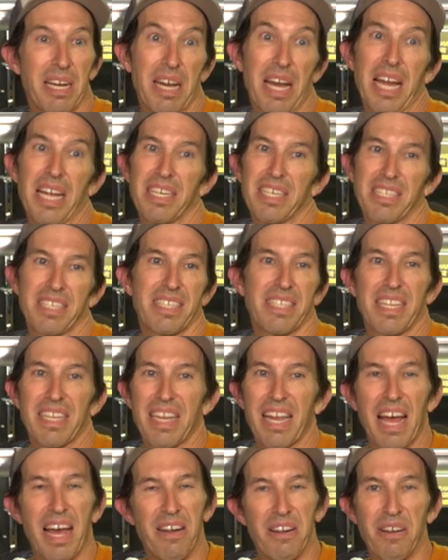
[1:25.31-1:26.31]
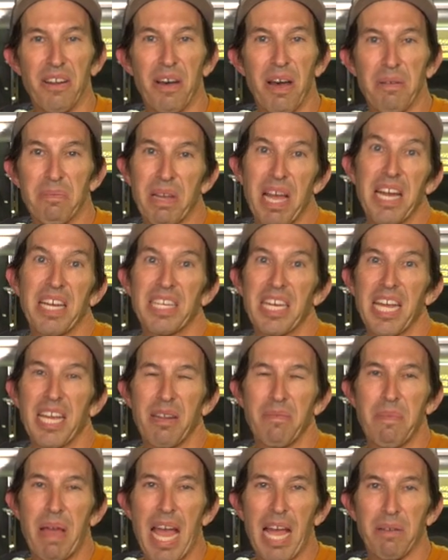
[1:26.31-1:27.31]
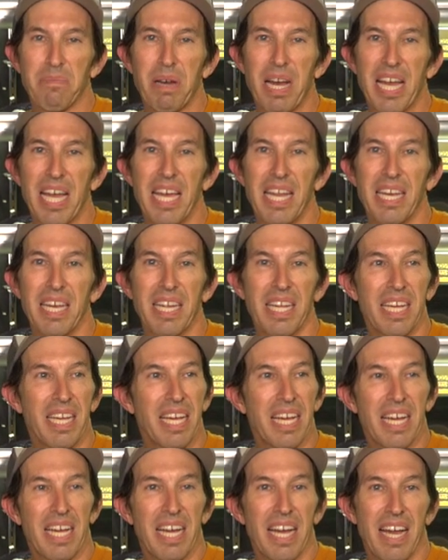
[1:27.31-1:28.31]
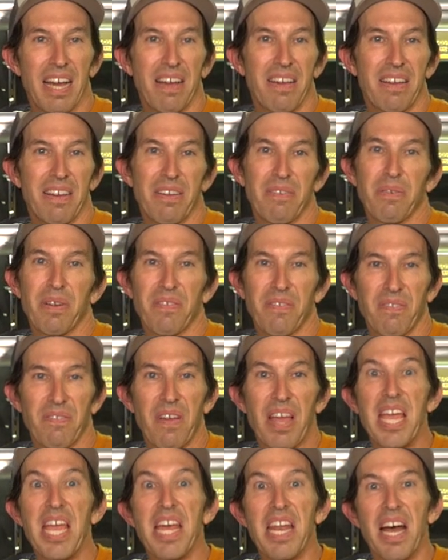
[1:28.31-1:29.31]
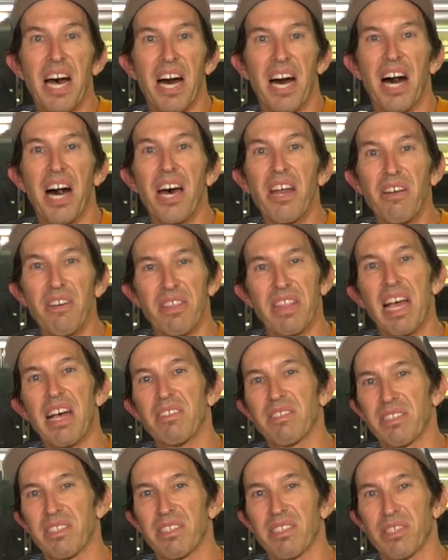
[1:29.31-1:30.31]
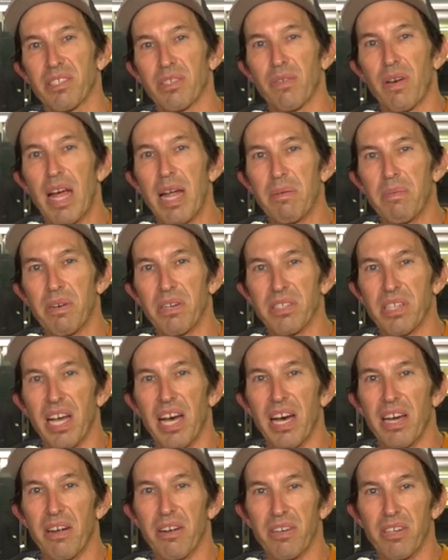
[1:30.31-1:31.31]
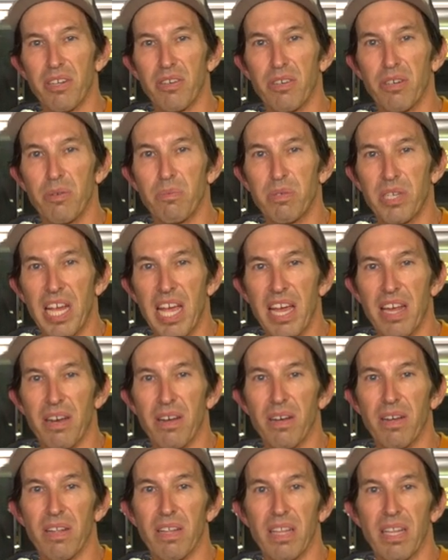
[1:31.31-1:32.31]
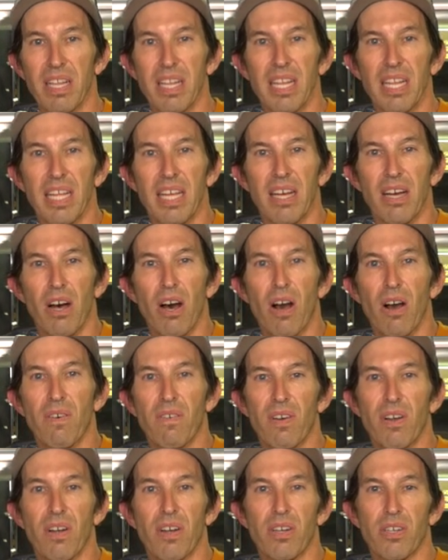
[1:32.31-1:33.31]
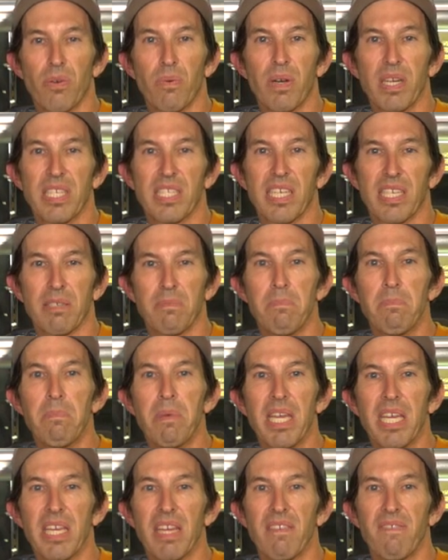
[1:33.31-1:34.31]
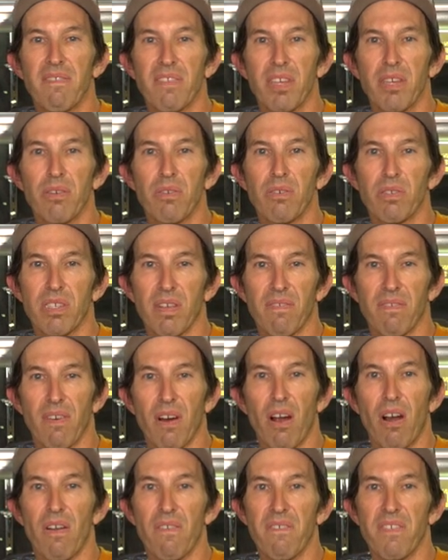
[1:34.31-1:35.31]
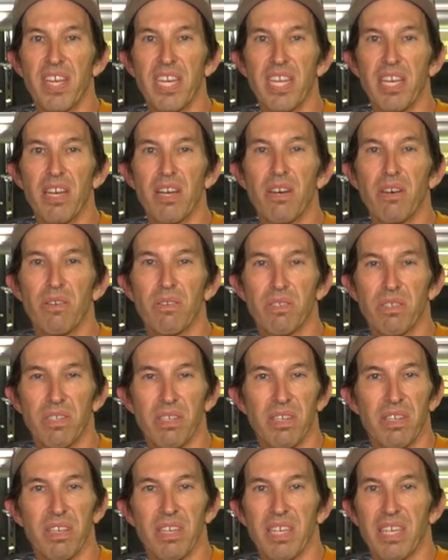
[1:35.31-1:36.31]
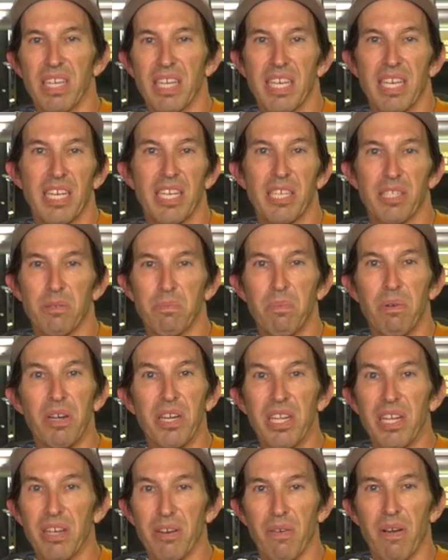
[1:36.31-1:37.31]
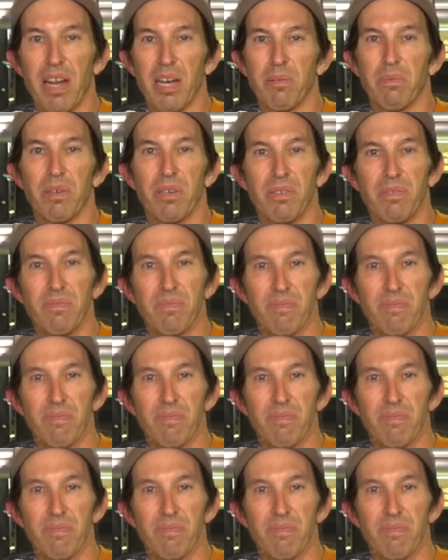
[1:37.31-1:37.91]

I just, I don't know, I'm kind of taken back by it. We've hit one hundred thousand subscribers on our YouTube channel, over twenty-six million views of our videos. It's pretty incredible.